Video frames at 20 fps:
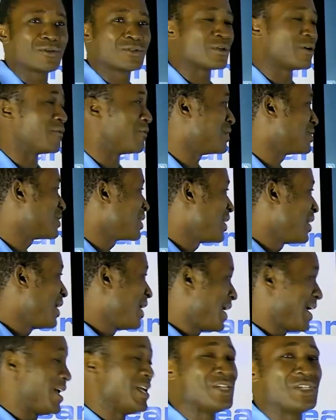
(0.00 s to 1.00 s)
use of it.
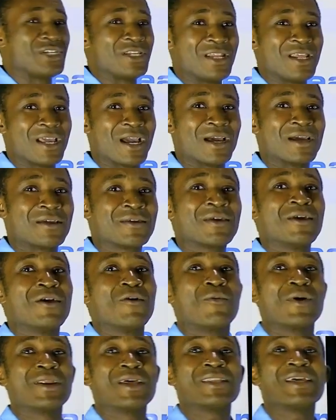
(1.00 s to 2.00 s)
Engineer,
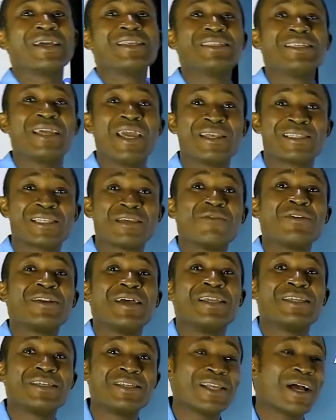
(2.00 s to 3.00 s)
when a civil
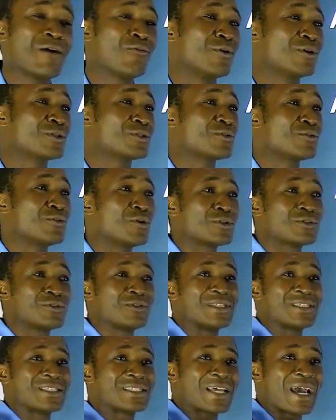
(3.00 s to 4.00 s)
engineer wants to go to
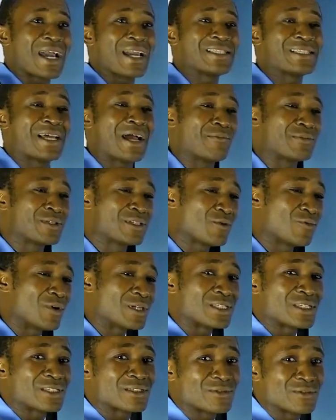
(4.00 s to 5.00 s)
the site and see
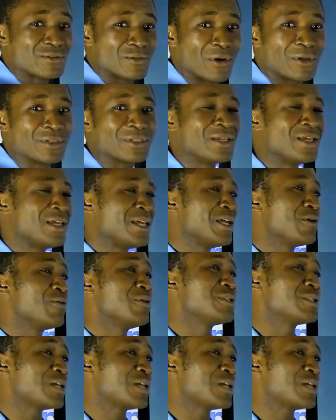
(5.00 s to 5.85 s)
what is done, he will